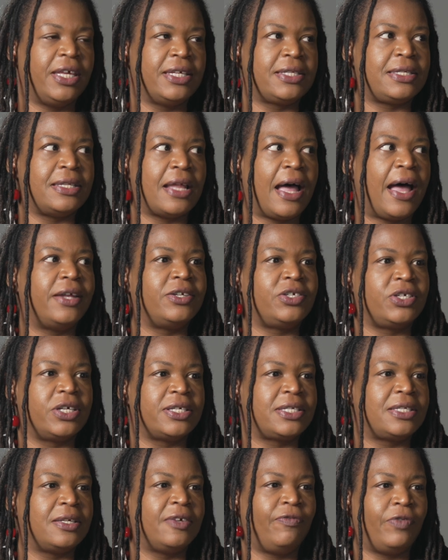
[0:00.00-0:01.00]
It's not
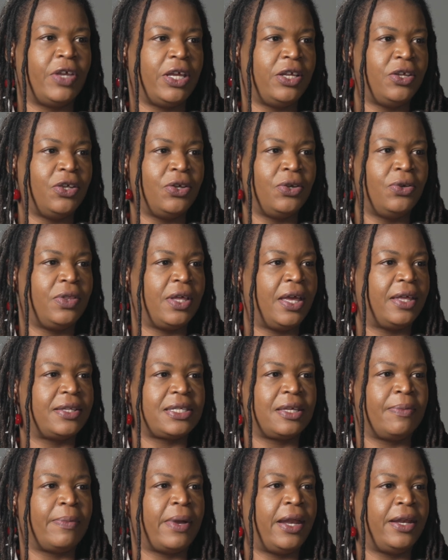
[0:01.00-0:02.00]
just a venue that
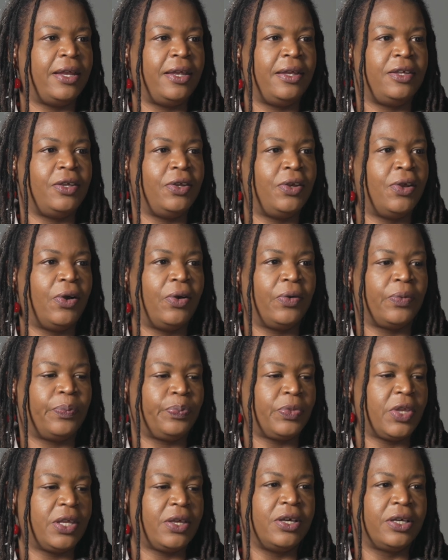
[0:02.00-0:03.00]
somebody,
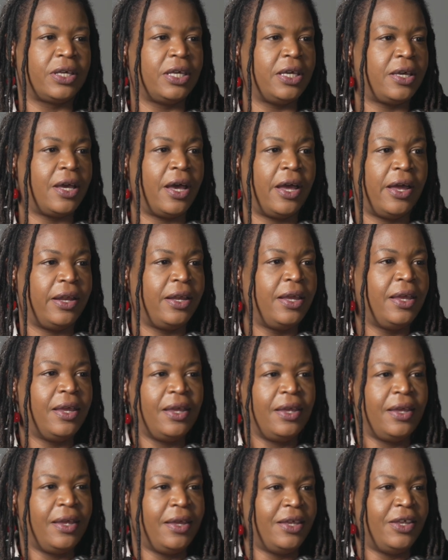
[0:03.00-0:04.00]
cookie cut,
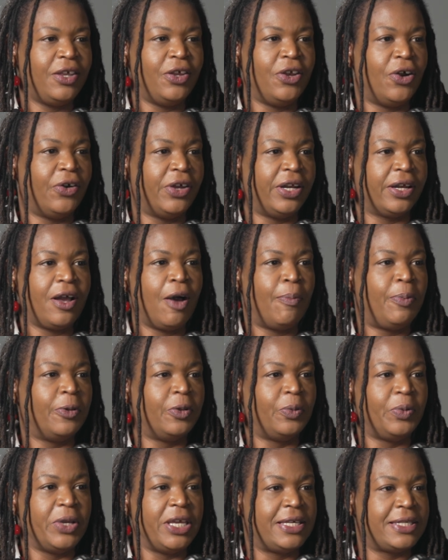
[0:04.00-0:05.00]
in a
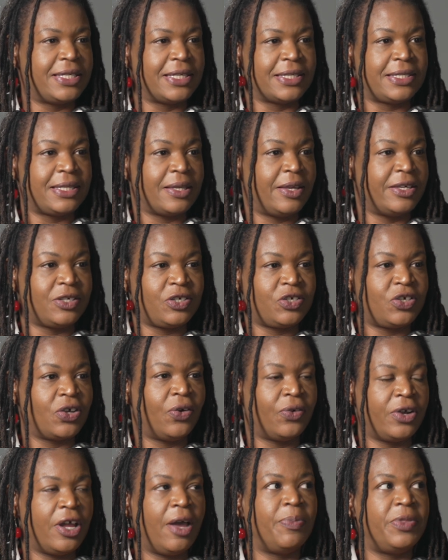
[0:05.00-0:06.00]
couple of weeks it's
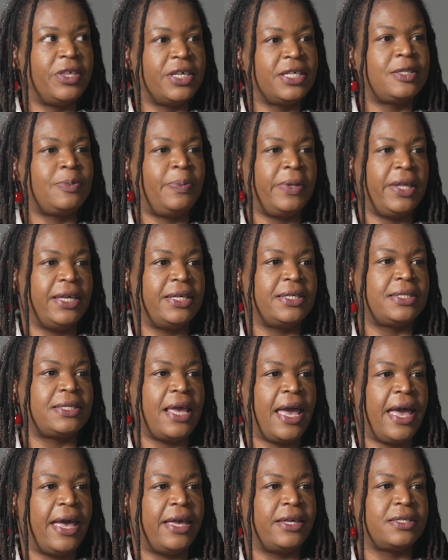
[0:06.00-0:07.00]
shown up. This place
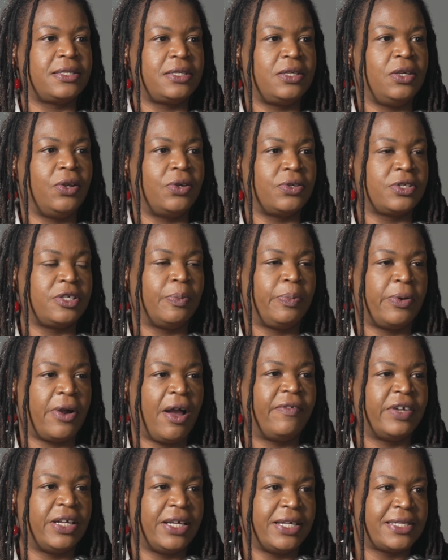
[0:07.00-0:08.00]
has, some
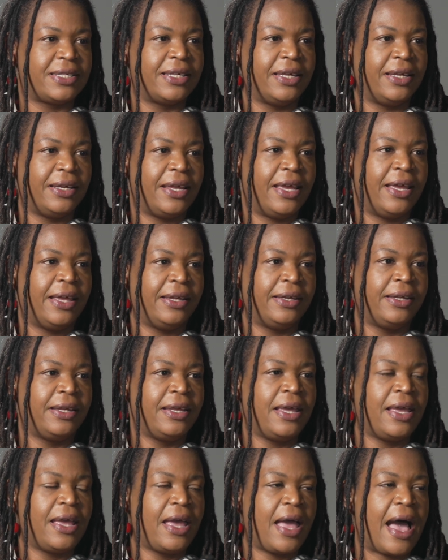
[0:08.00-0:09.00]
provenance, and
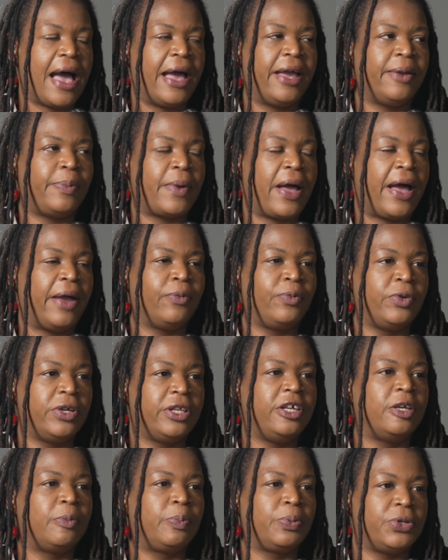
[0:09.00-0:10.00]
I
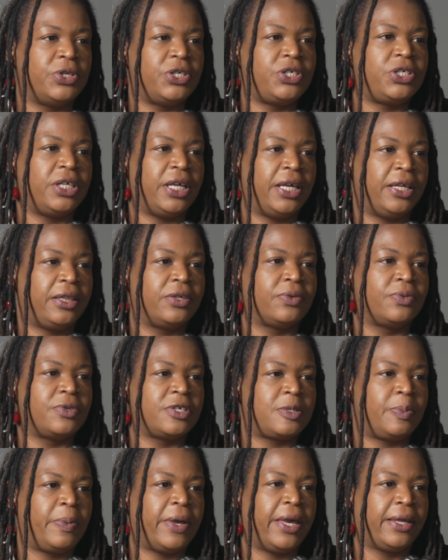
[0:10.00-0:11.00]
really appreciate the
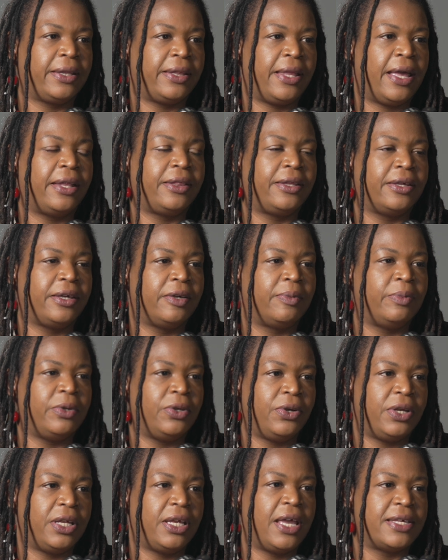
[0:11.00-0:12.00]
respect that the
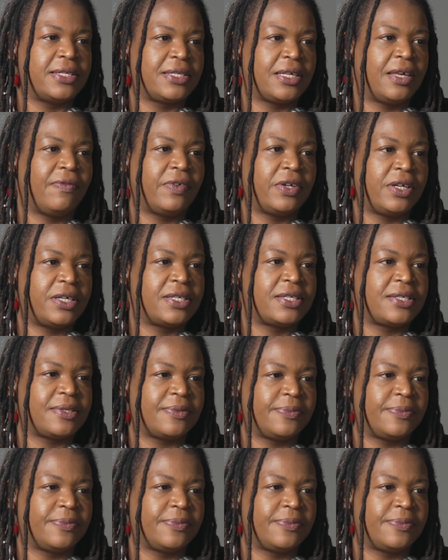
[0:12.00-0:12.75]
community has given us.